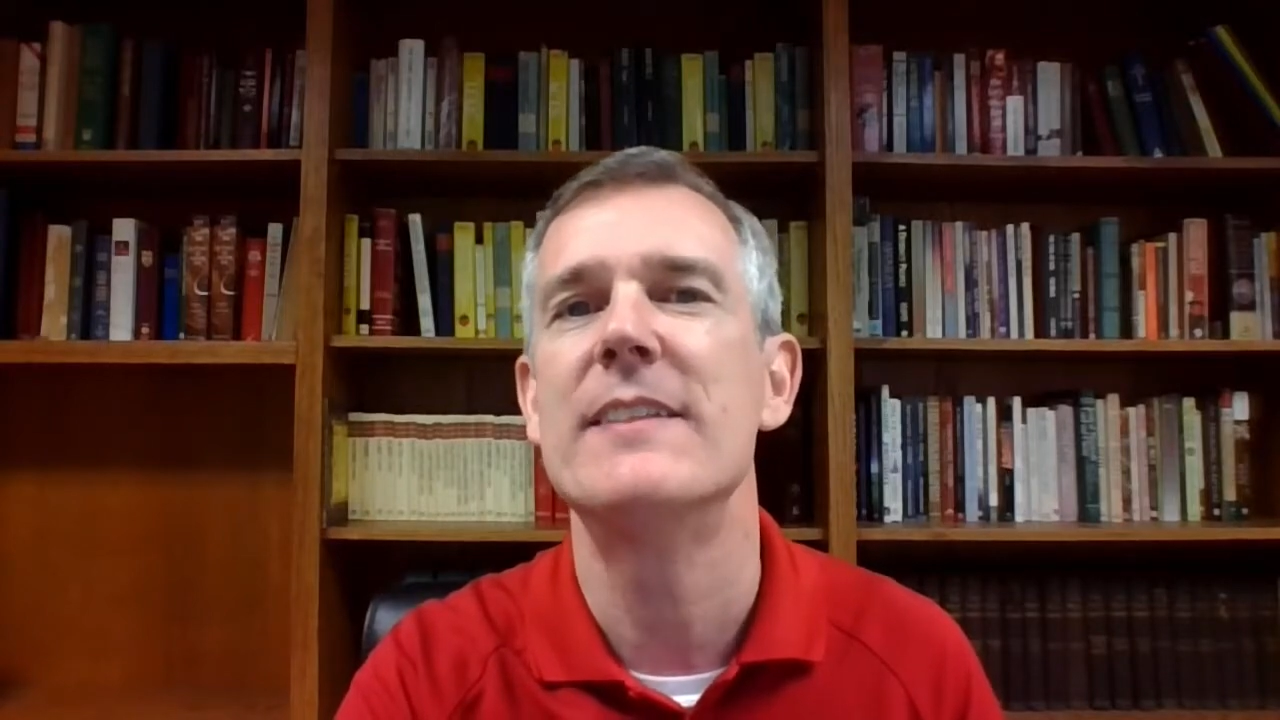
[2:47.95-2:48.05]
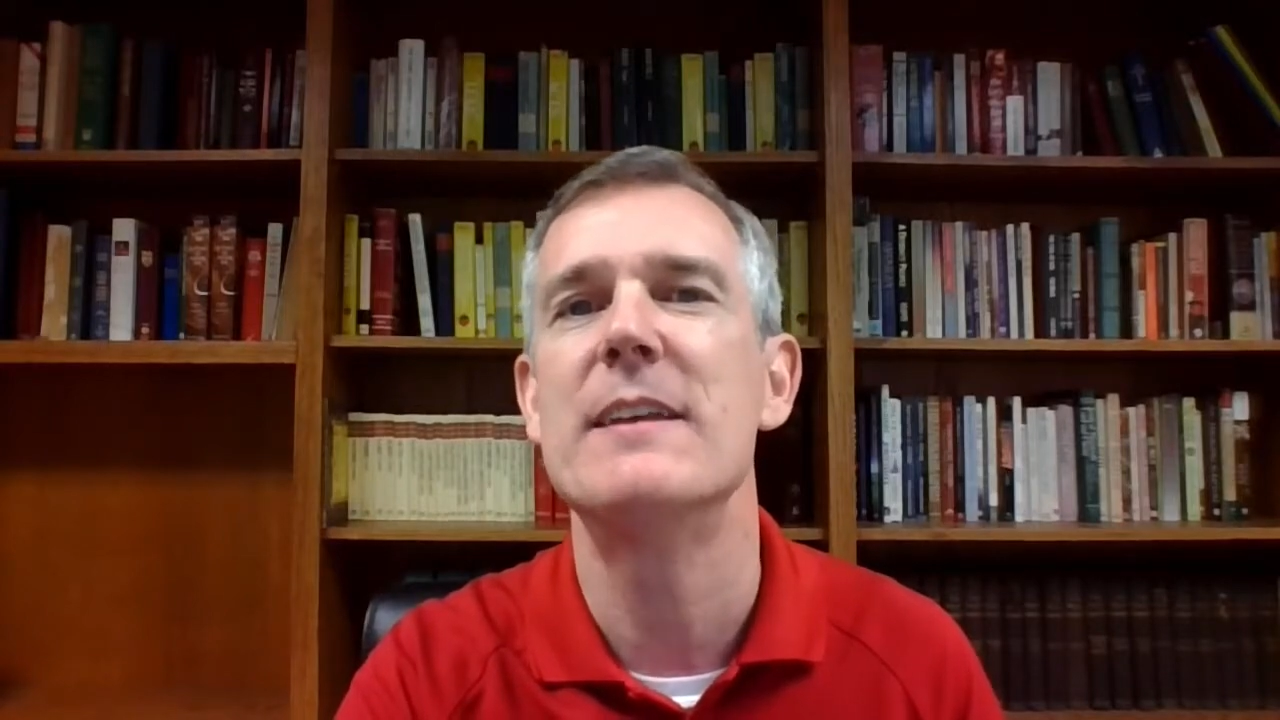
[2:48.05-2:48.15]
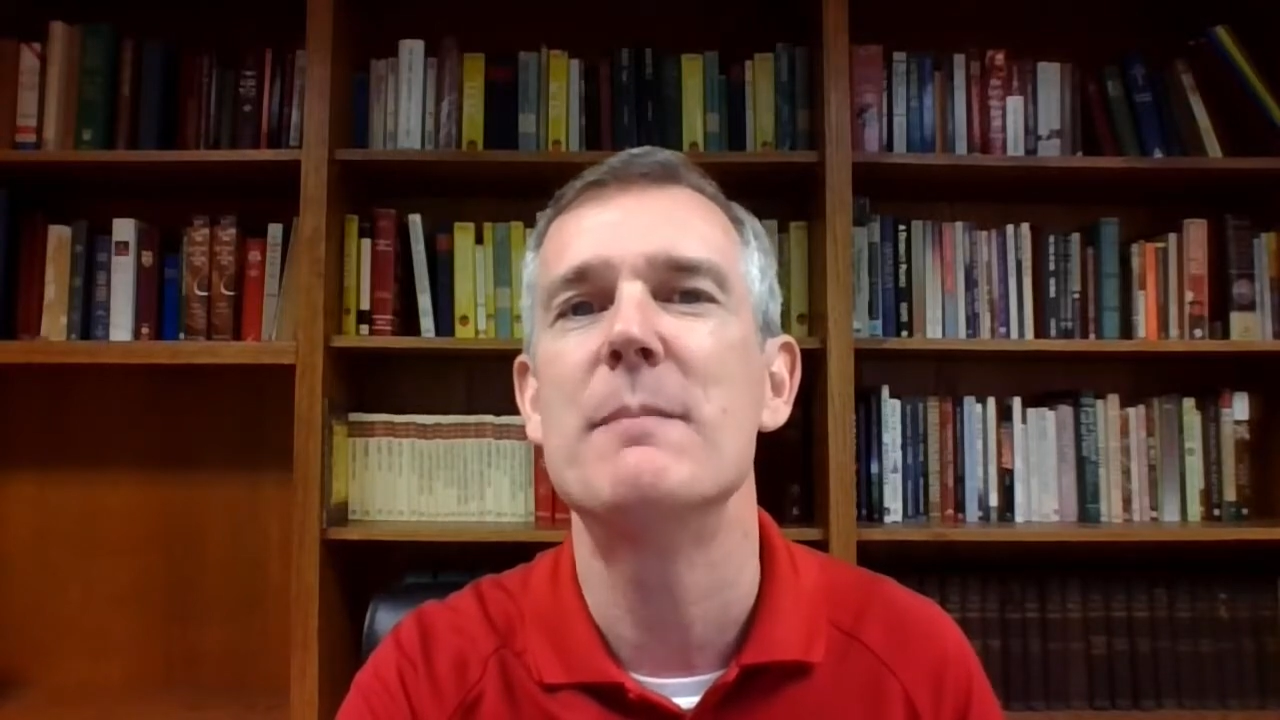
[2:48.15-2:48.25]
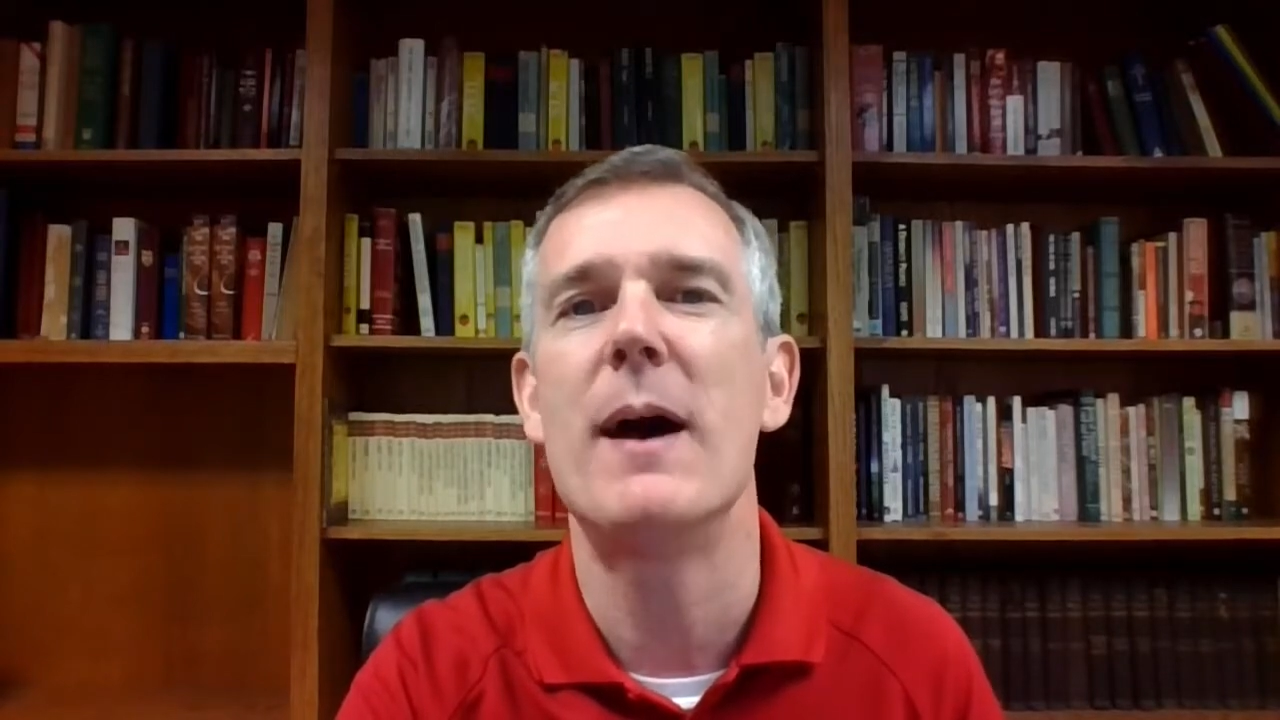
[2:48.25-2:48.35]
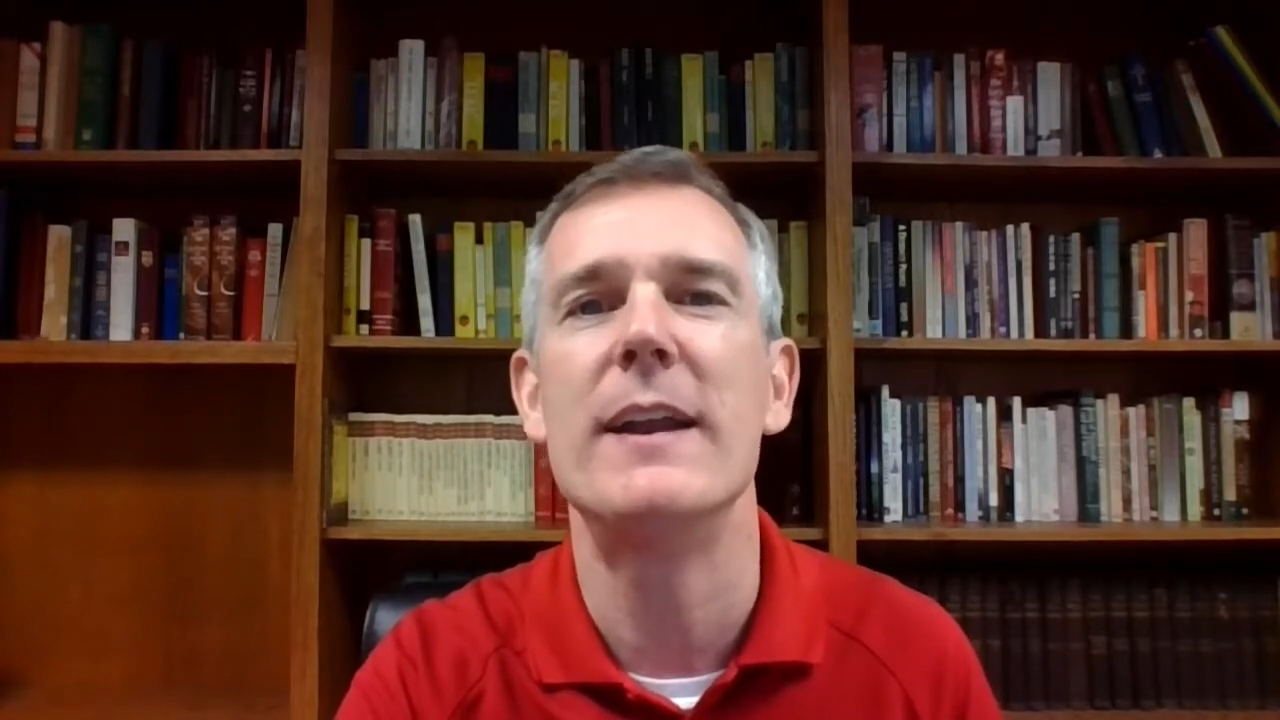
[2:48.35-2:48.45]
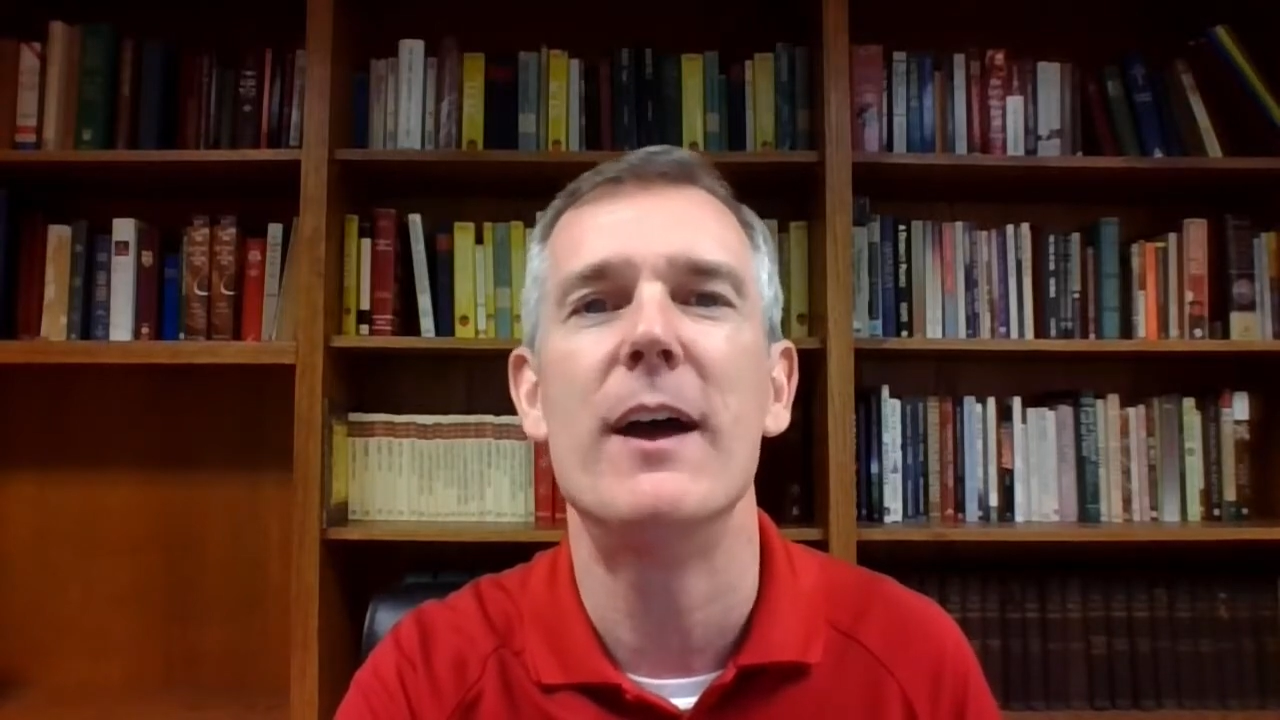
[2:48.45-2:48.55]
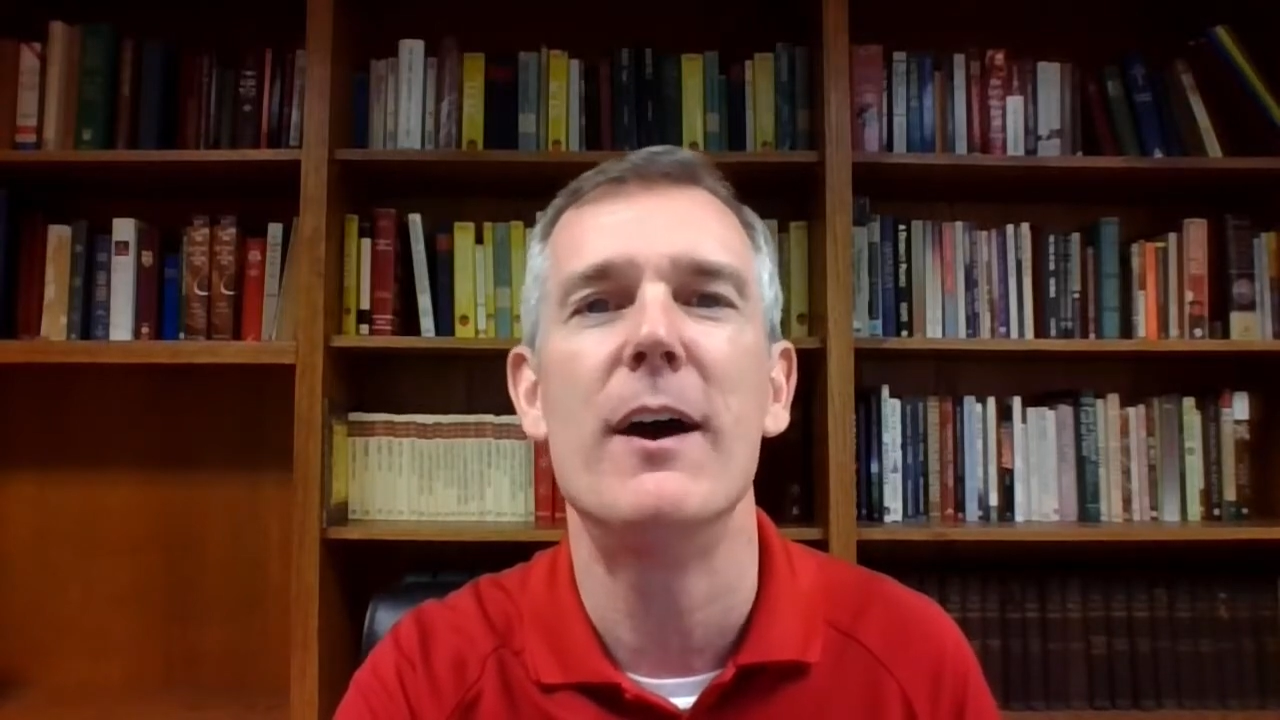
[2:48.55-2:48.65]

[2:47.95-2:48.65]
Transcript: that might